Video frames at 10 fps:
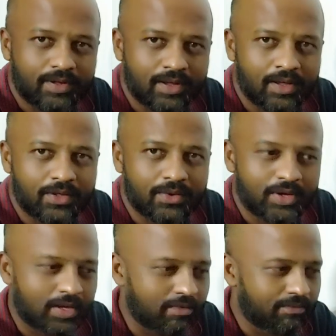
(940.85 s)
you
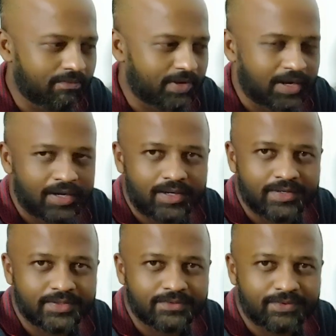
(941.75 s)
have tiredness,